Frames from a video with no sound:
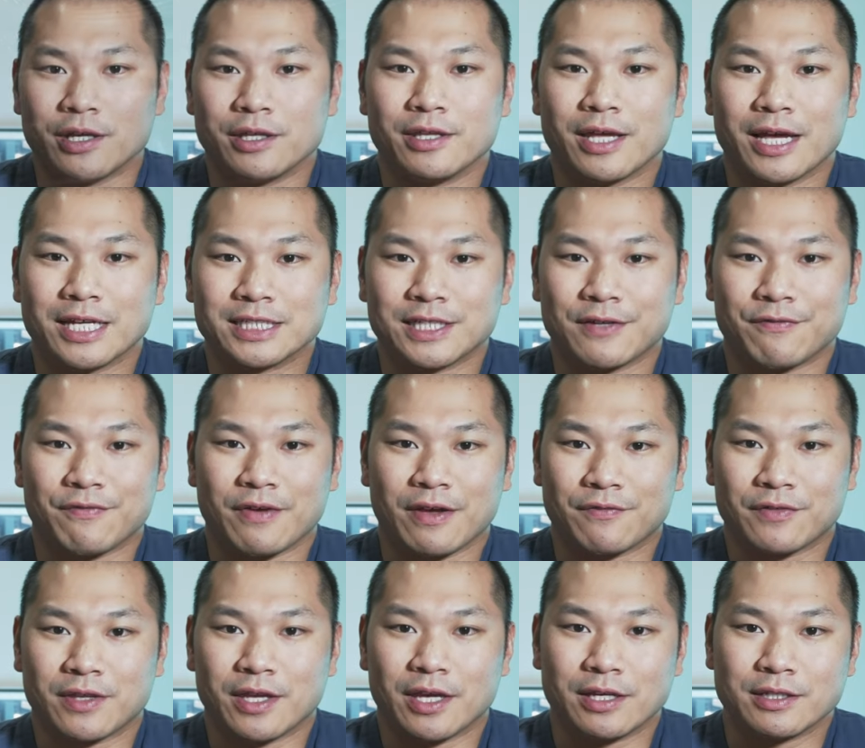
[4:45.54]
an
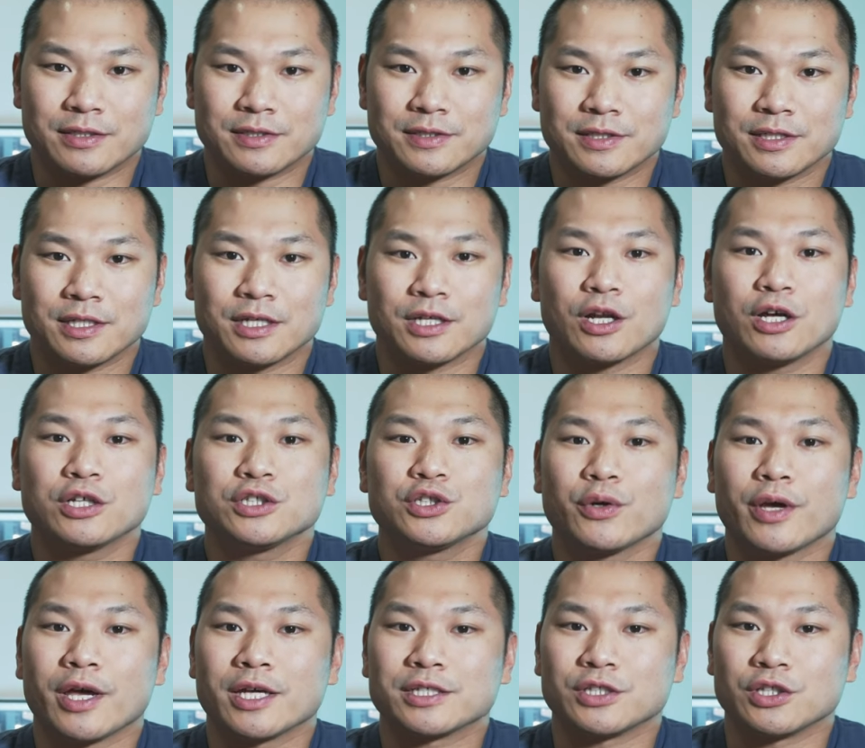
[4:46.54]
SFF case. It also
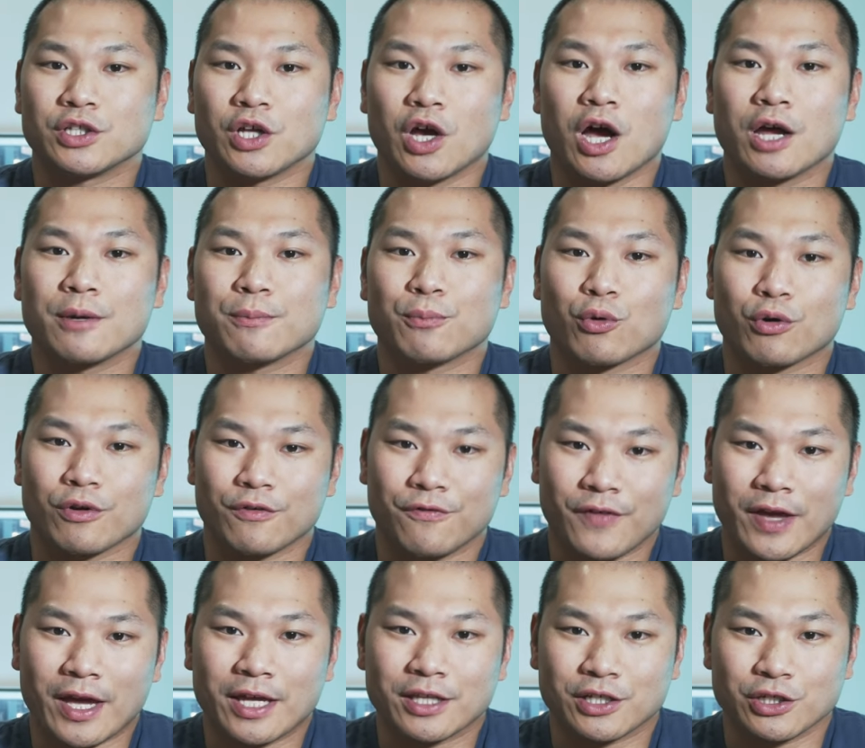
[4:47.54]
has an onboard
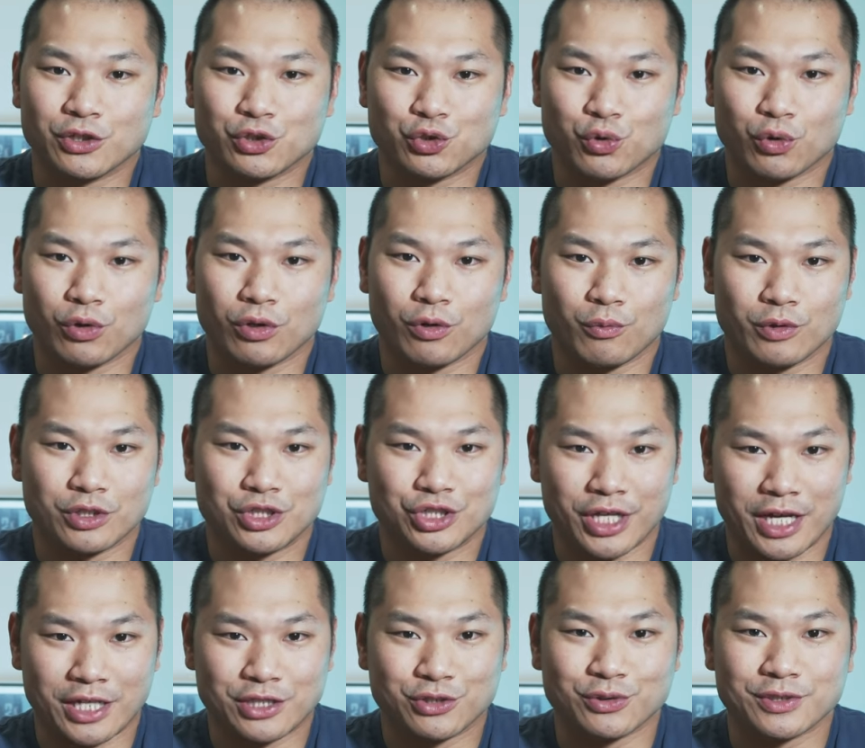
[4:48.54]
fan controller, which
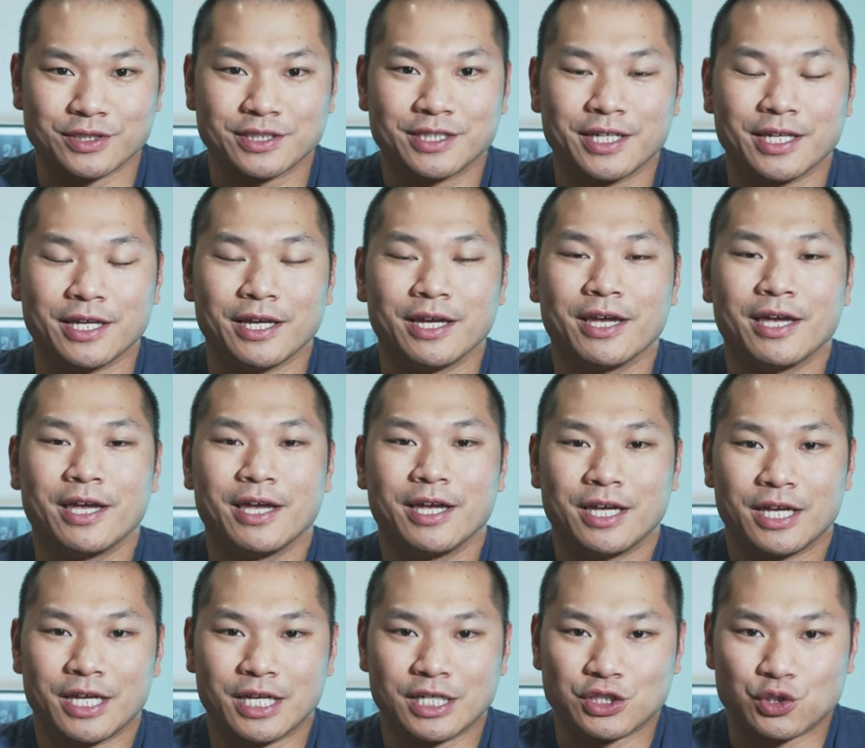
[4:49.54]
as you'll see,
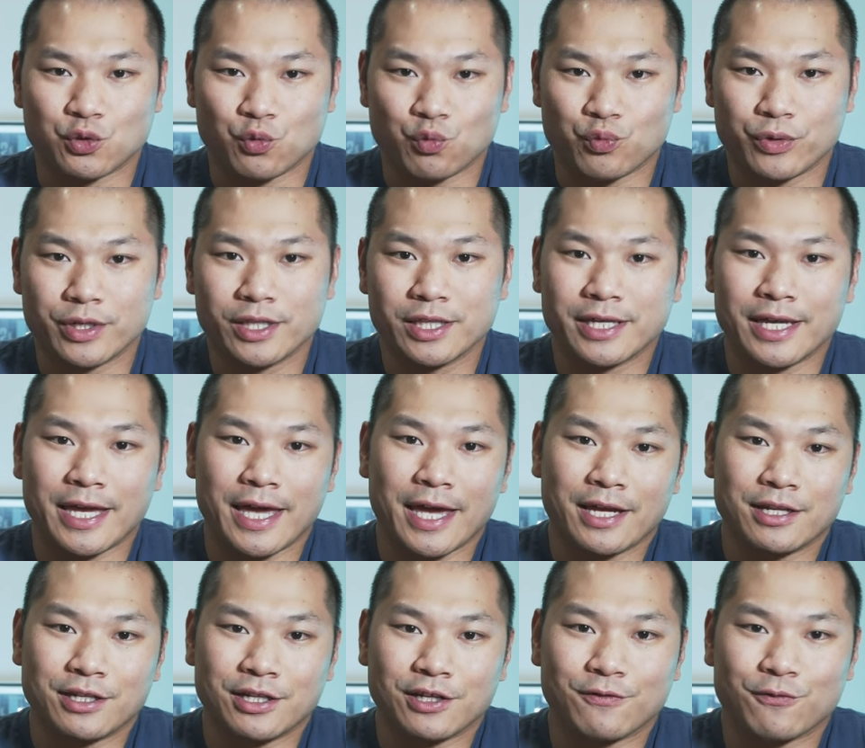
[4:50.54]
is really
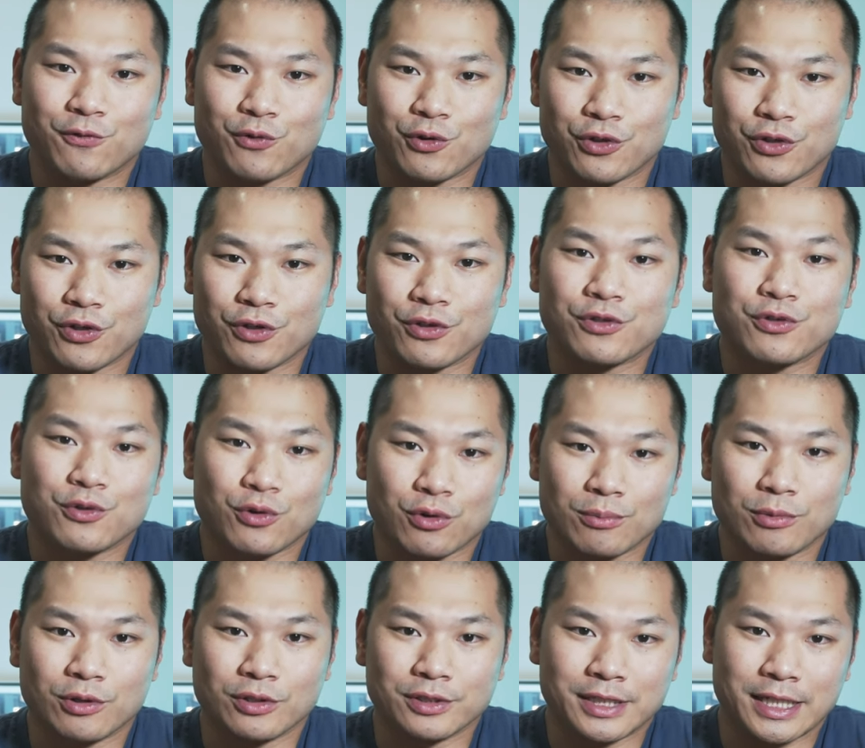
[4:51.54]
handy for the
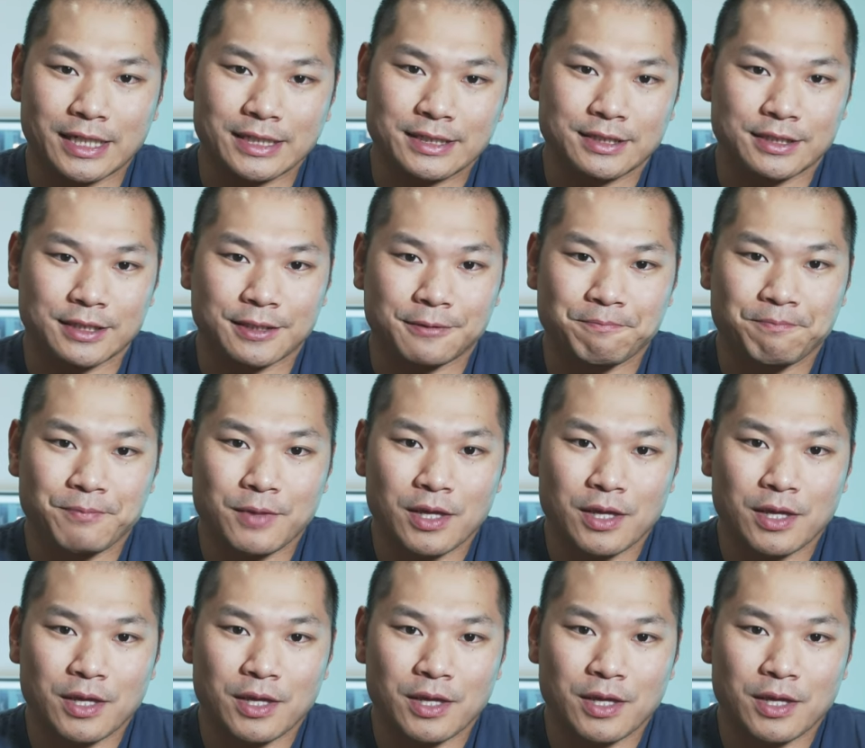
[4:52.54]
thermal testing.